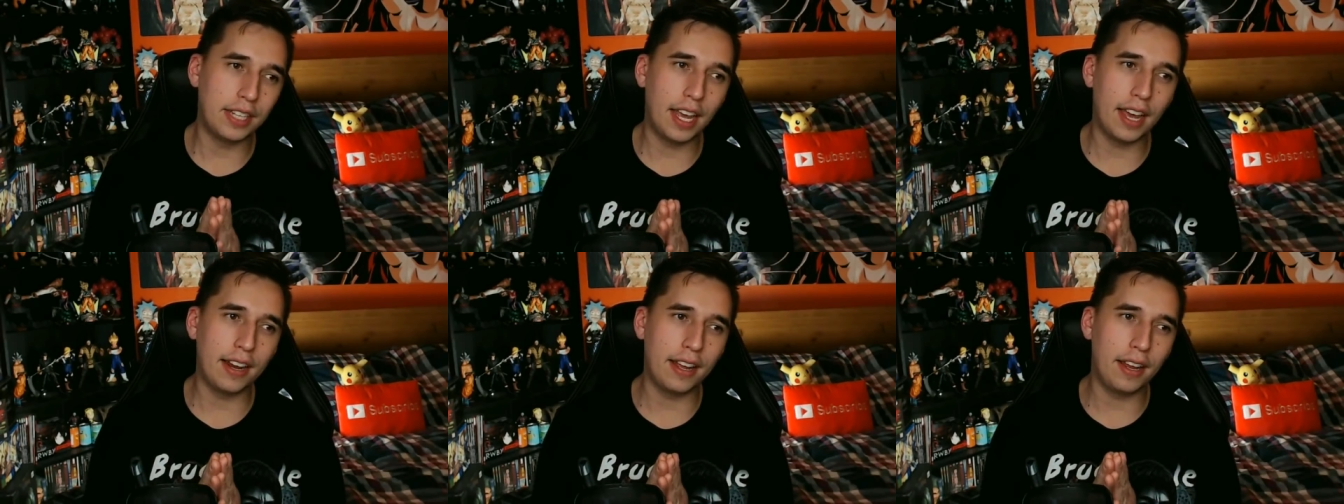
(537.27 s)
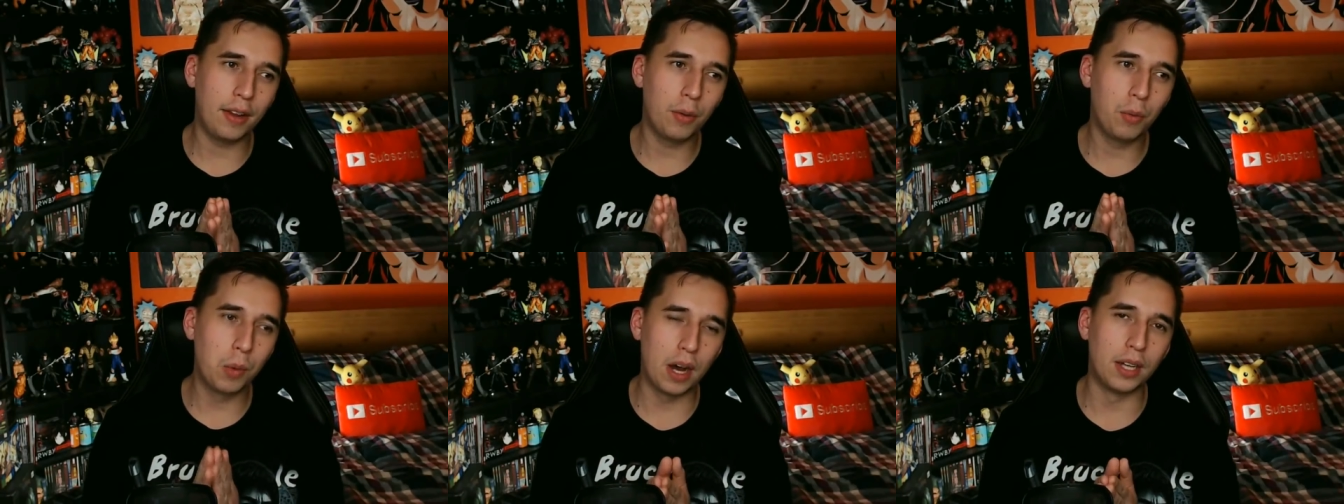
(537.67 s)

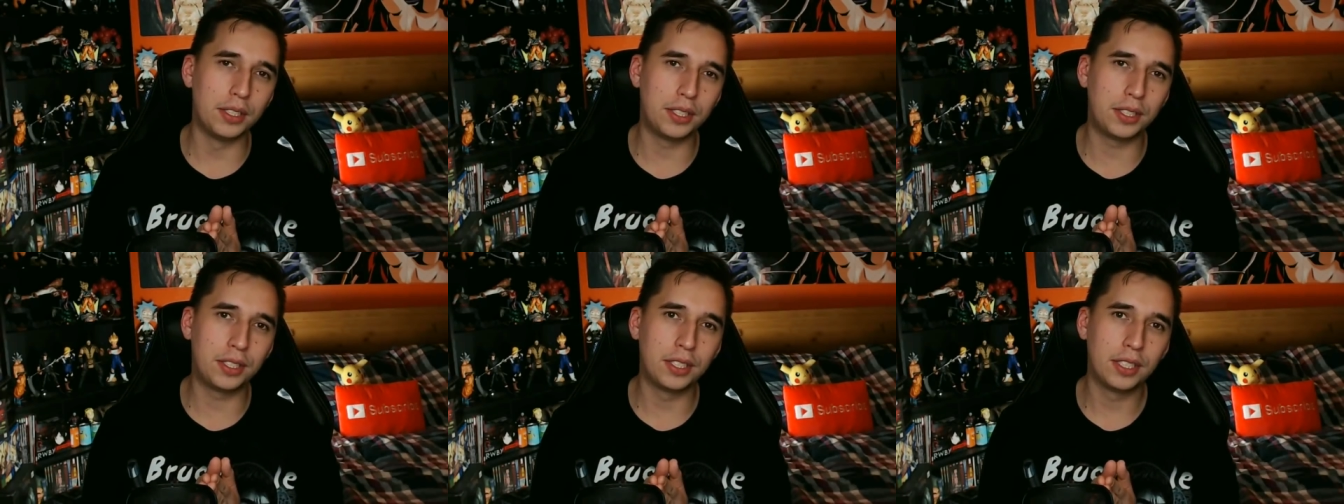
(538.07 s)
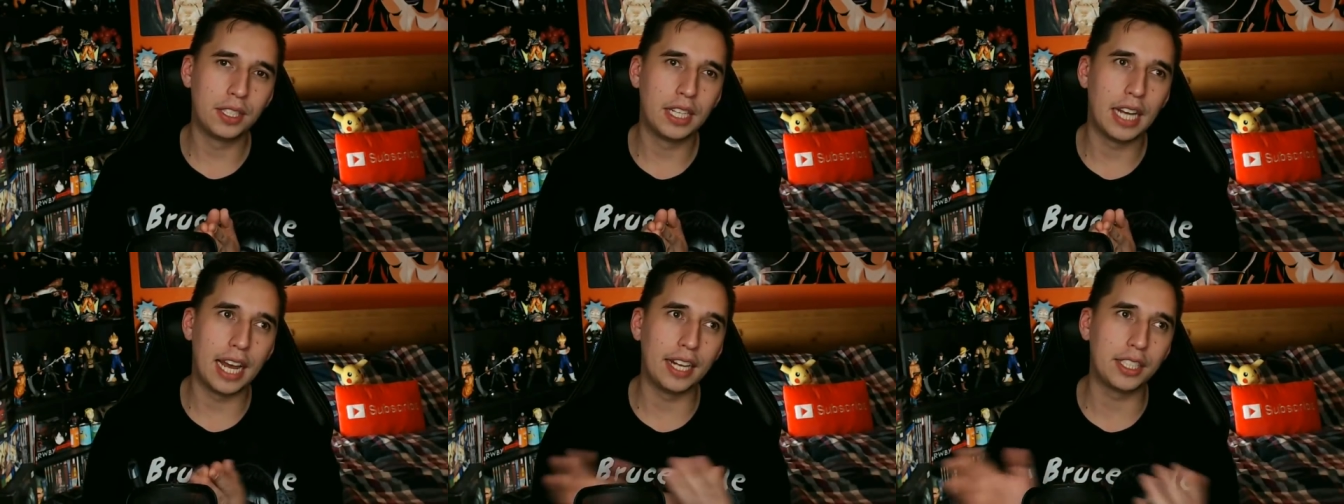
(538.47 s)
Diane was,
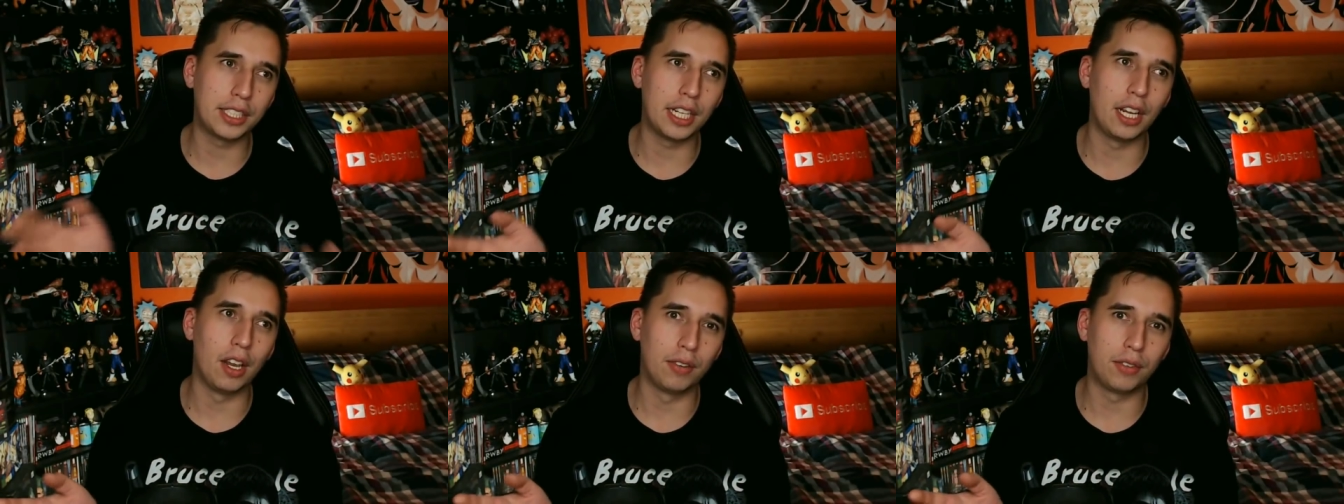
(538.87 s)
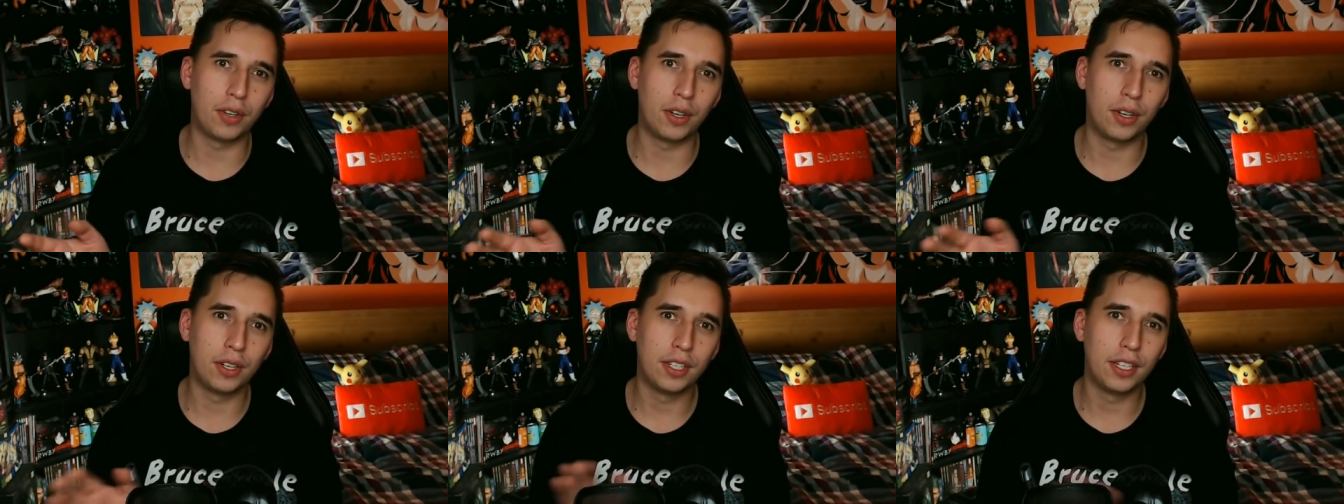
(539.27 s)
and I still love
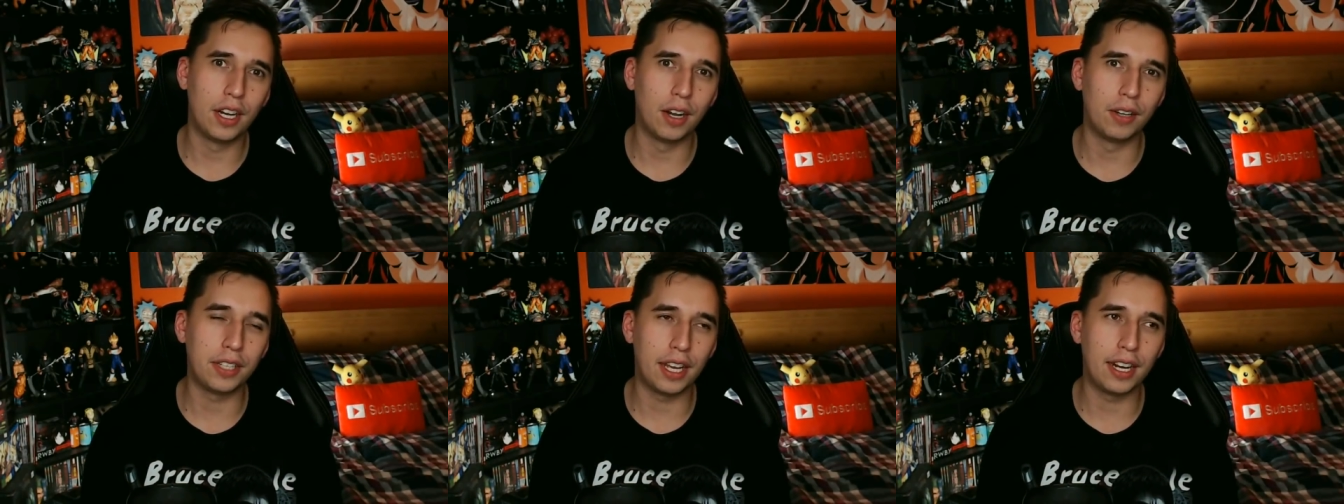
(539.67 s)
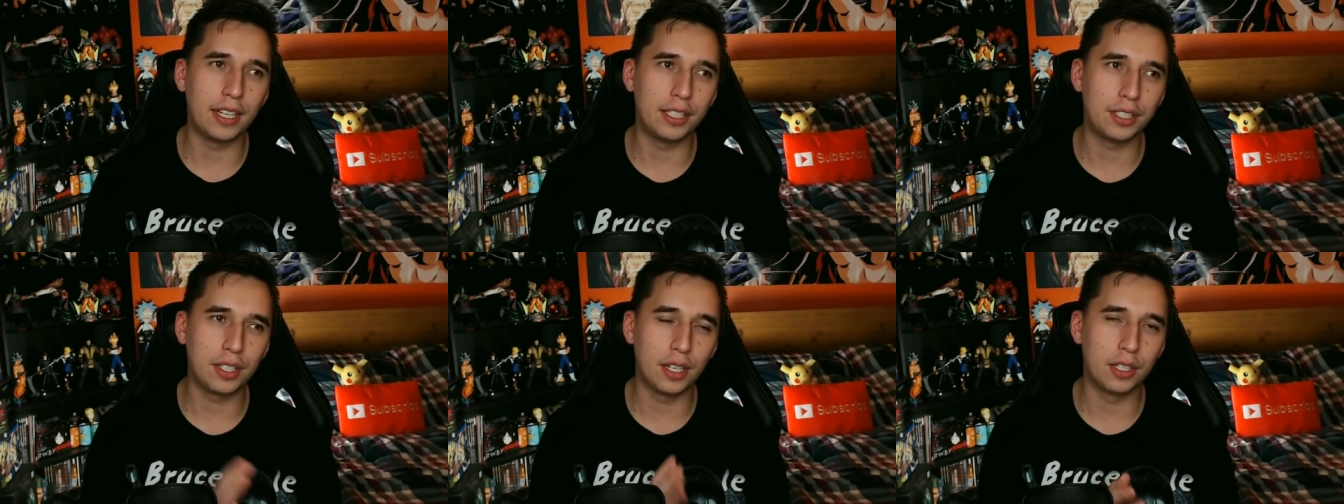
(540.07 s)
her. You know, Diane
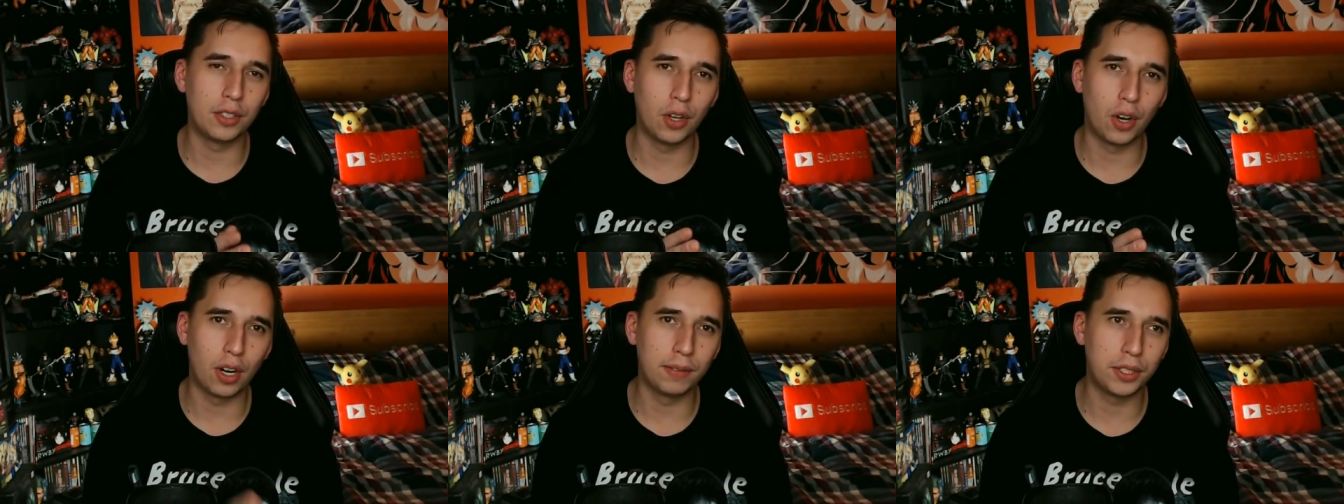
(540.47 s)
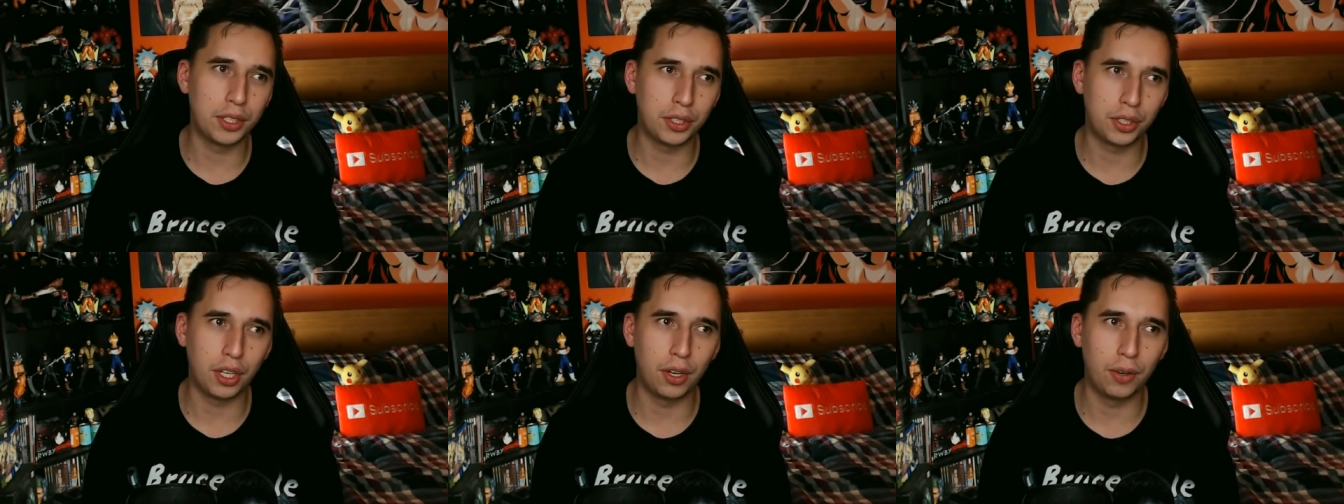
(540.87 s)
is still adorable.
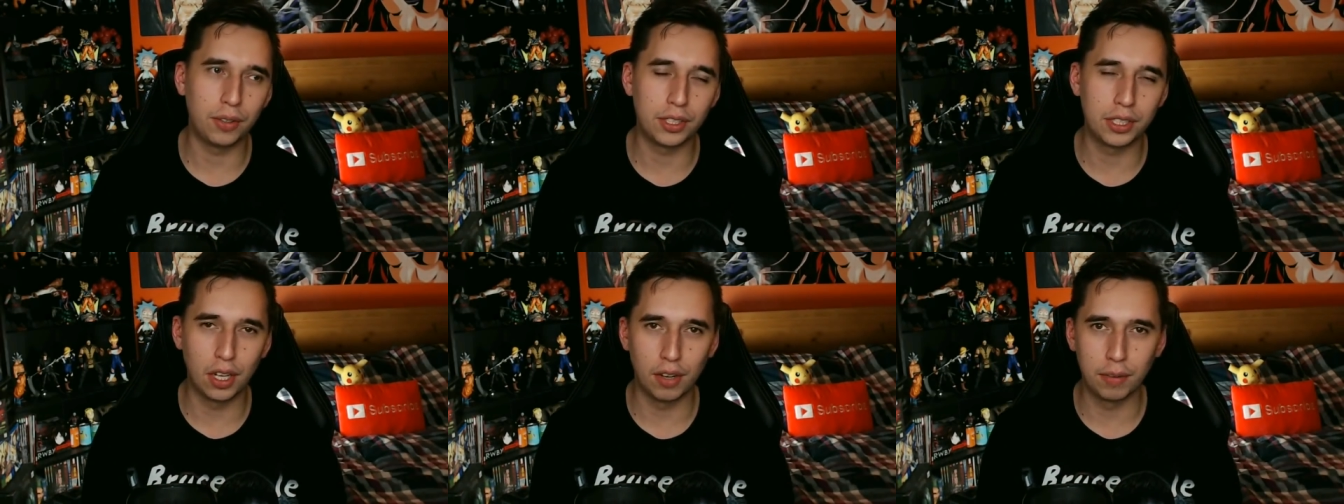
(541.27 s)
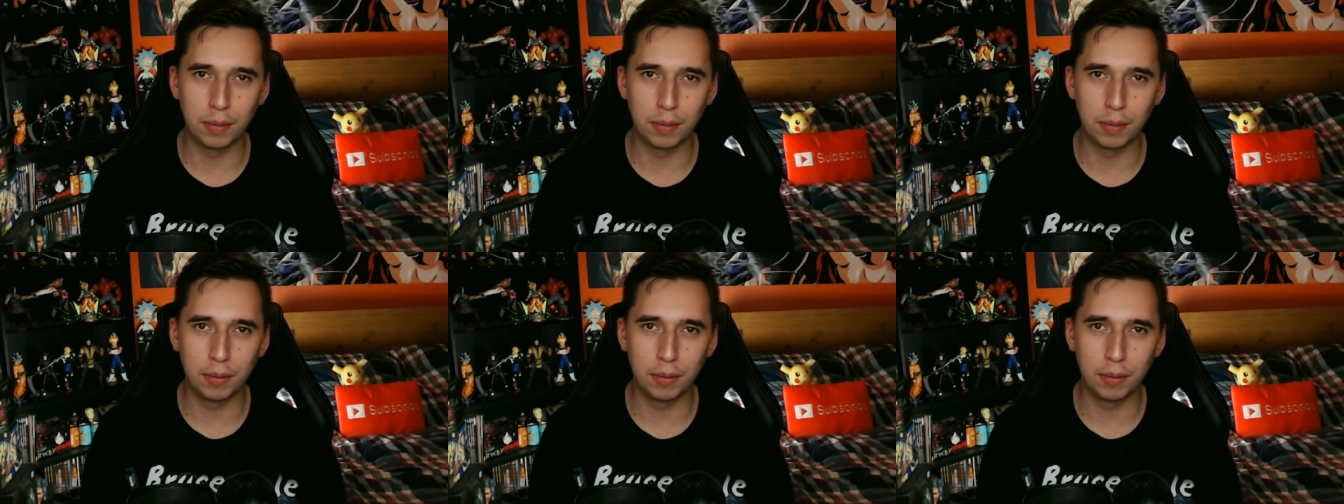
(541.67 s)
She's cute. She's